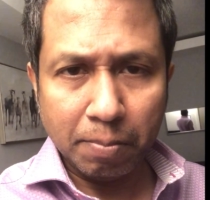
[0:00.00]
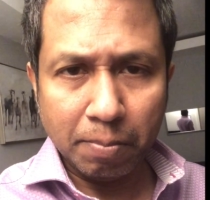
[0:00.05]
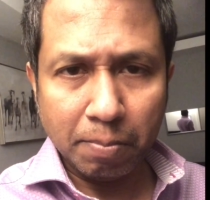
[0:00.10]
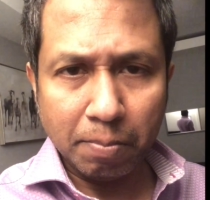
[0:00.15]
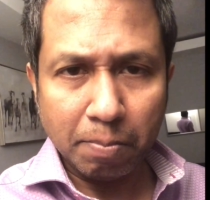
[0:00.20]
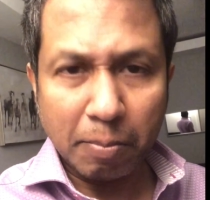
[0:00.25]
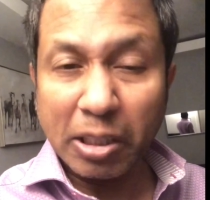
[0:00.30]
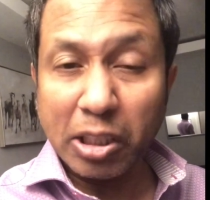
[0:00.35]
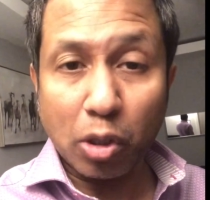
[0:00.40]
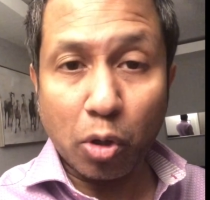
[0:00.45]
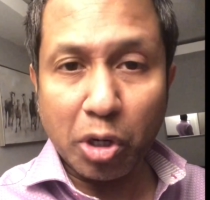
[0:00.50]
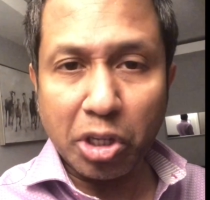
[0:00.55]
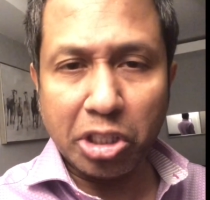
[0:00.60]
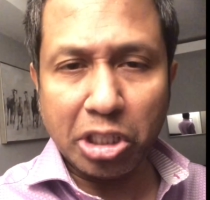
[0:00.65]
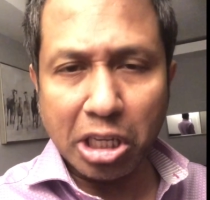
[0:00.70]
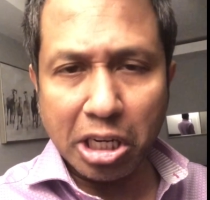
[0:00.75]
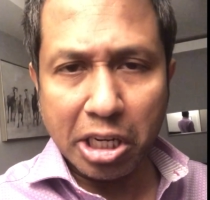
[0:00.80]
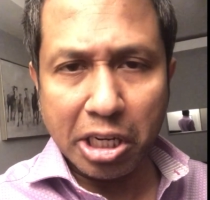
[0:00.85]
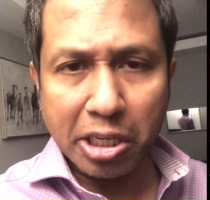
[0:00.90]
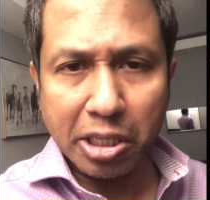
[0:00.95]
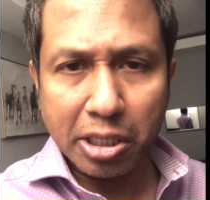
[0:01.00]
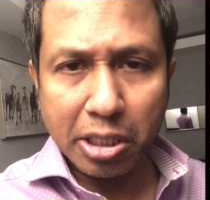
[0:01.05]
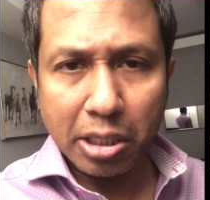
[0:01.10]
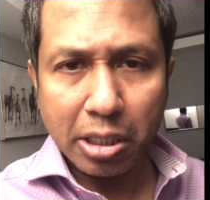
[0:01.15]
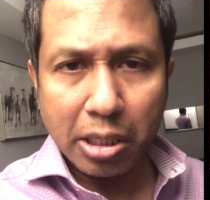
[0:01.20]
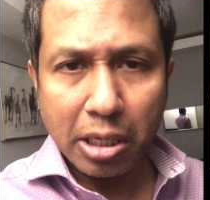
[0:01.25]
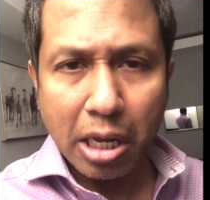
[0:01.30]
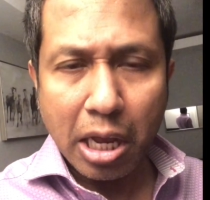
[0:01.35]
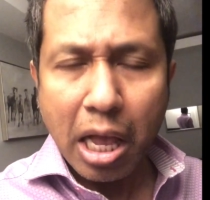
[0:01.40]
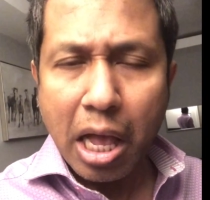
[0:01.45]
But the question is,
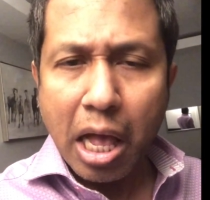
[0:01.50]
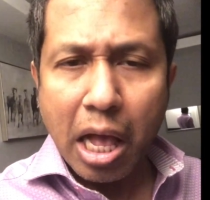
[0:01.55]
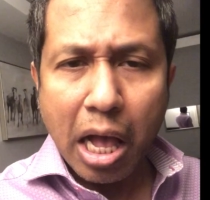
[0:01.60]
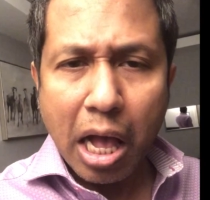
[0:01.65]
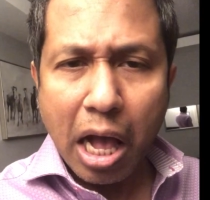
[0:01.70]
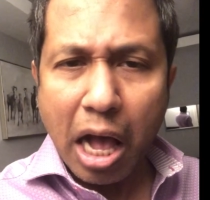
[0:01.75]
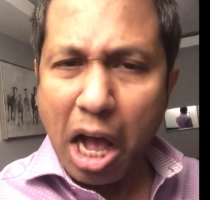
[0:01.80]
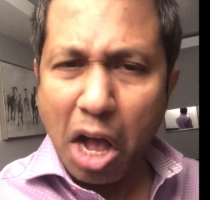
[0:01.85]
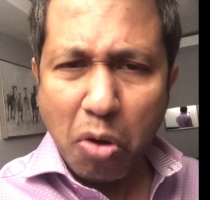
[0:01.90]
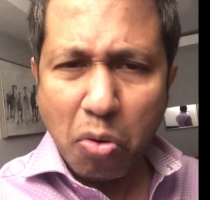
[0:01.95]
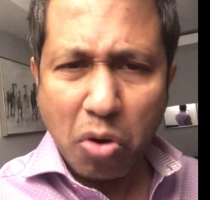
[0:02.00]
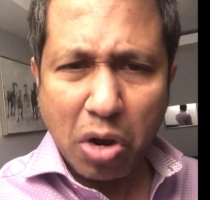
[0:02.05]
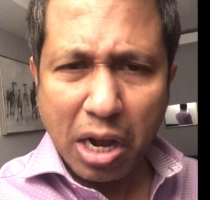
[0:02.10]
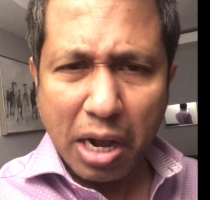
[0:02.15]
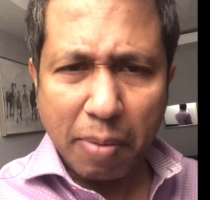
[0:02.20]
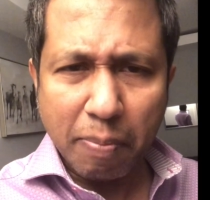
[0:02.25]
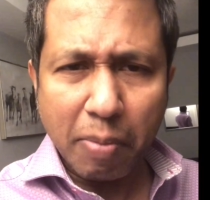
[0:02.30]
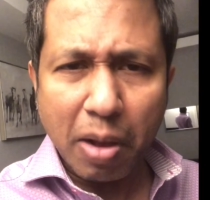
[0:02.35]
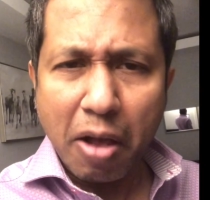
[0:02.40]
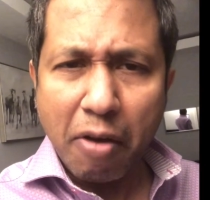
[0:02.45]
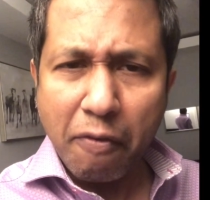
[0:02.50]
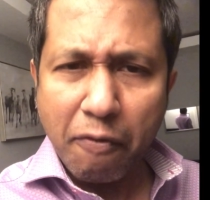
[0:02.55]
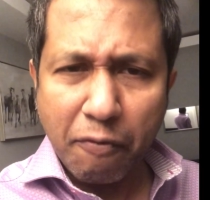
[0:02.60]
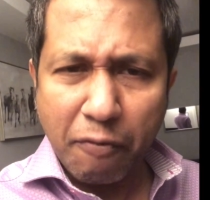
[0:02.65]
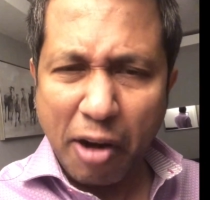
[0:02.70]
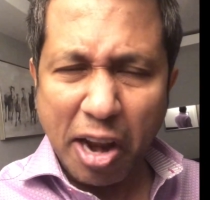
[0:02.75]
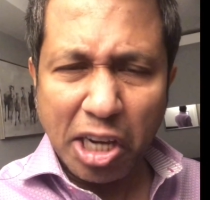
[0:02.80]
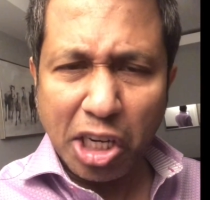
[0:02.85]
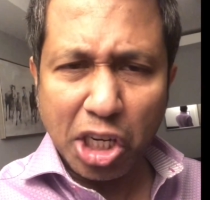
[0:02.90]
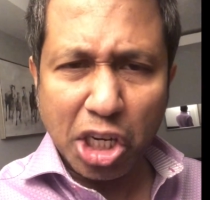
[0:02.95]
how come
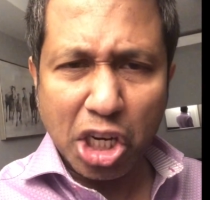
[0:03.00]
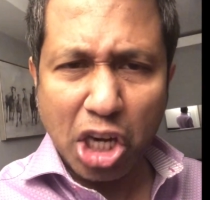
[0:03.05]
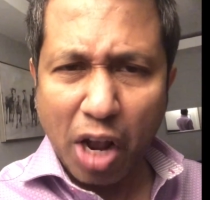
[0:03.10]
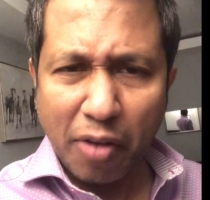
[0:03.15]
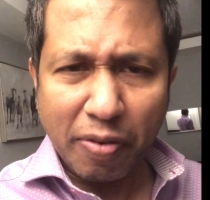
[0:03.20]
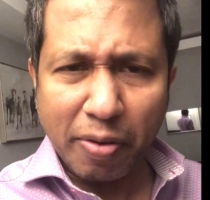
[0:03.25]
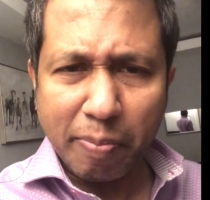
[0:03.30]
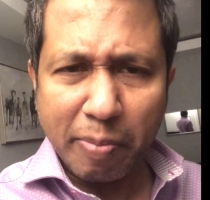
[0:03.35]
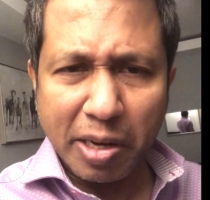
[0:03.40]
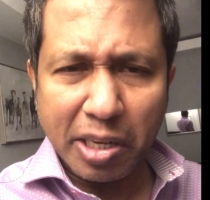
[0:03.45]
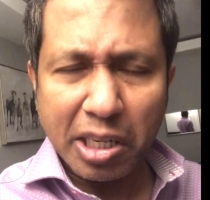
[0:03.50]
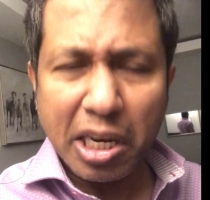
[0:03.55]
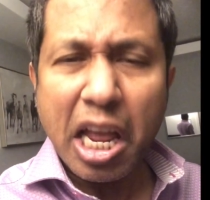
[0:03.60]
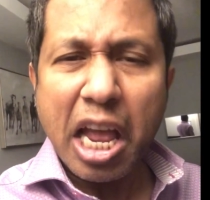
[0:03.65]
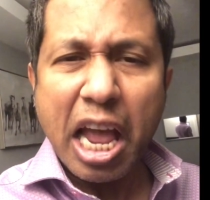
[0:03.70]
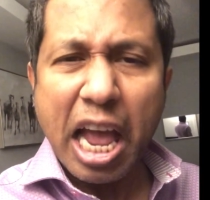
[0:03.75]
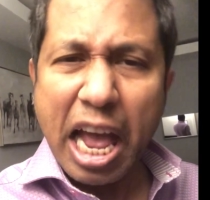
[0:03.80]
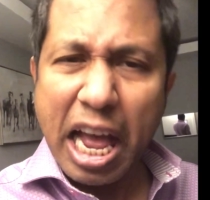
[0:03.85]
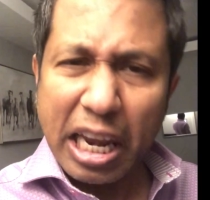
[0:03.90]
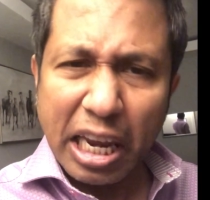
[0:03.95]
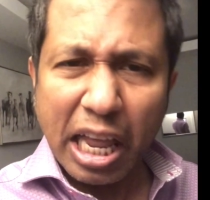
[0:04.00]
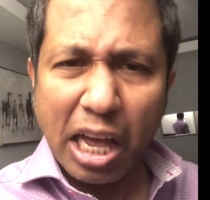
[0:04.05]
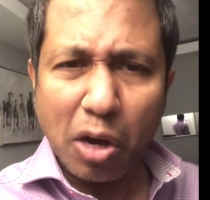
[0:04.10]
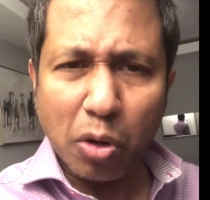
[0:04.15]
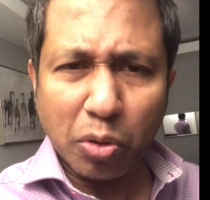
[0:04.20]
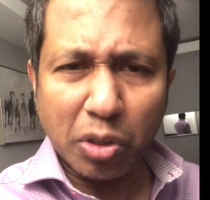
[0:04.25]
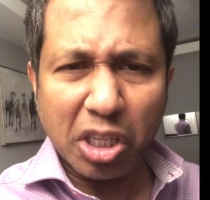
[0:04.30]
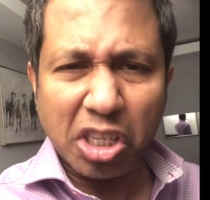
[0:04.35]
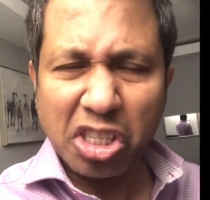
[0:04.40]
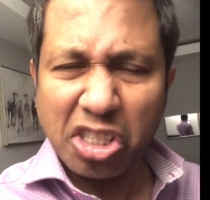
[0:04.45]
French government
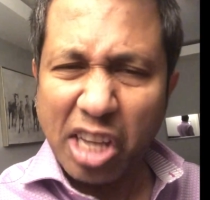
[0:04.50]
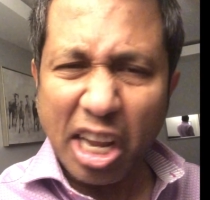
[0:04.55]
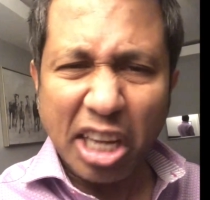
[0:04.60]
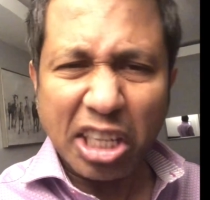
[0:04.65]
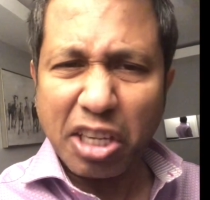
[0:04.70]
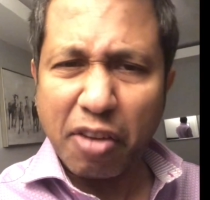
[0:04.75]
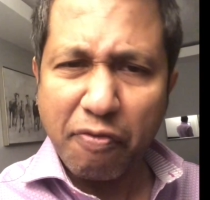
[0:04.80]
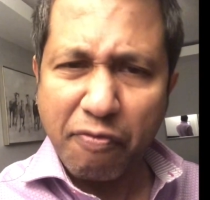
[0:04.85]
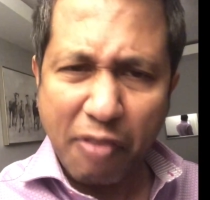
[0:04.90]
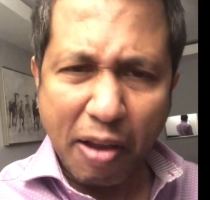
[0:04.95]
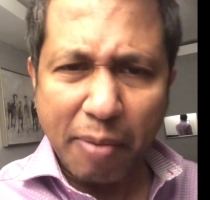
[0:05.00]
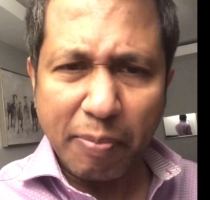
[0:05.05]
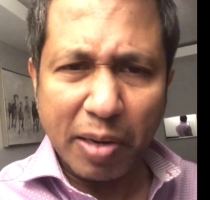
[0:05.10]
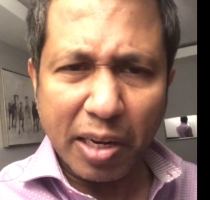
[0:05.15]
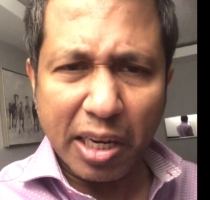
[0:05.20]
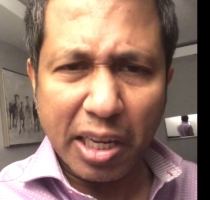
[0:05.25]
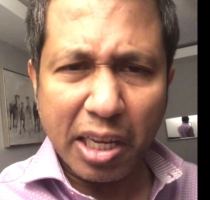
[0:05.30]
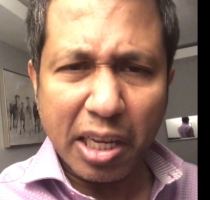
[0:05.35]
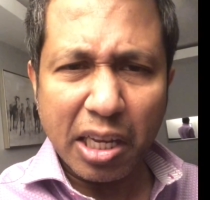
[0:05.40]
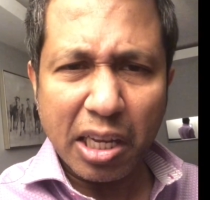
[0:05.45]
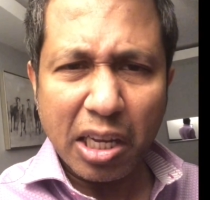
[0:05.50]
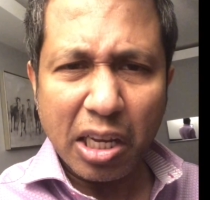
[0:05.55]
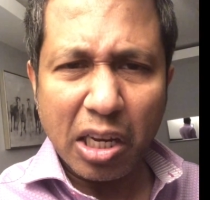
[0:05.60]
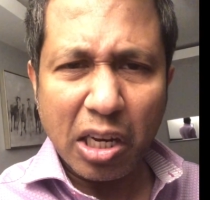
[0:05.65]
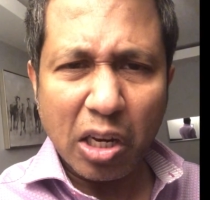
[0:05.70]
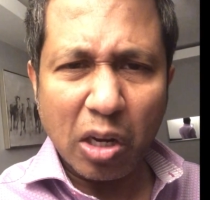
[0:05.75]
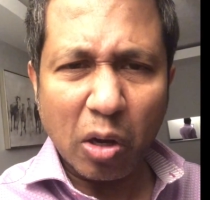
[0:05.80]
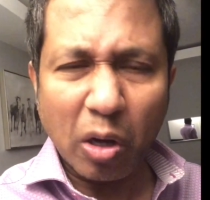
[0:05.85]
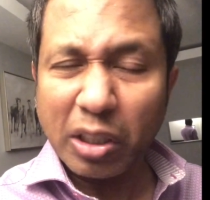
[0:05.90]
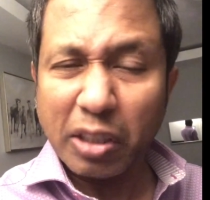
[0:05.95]
allowed such a family
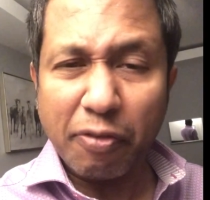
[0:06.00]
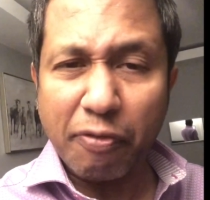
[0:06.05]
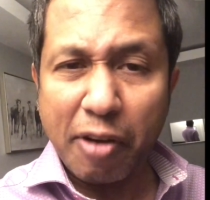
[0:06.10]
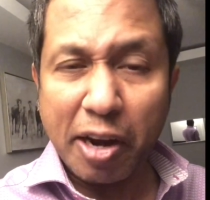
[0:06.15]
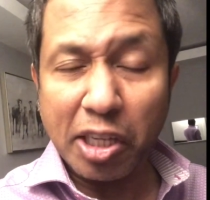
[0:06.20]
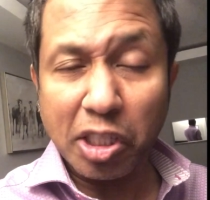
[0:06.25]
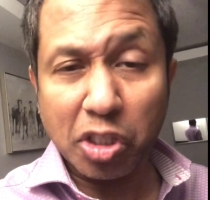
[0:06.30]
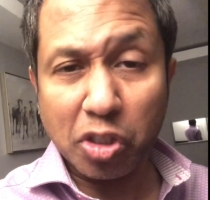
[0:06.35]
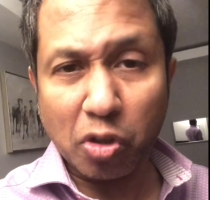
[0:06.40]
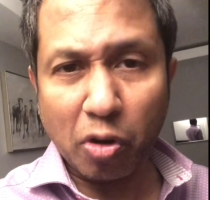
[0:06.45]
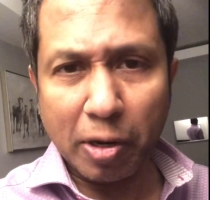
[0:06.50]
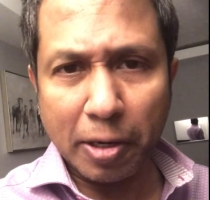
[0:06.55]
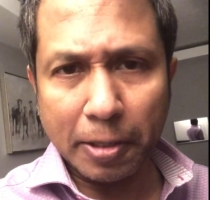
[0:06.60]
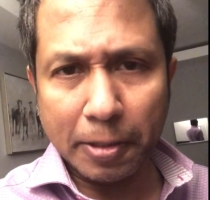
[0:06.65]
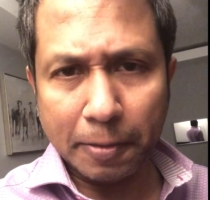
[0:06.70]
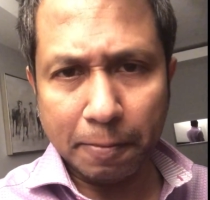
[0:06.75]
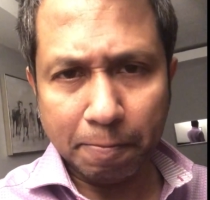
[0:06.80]
on the French soil,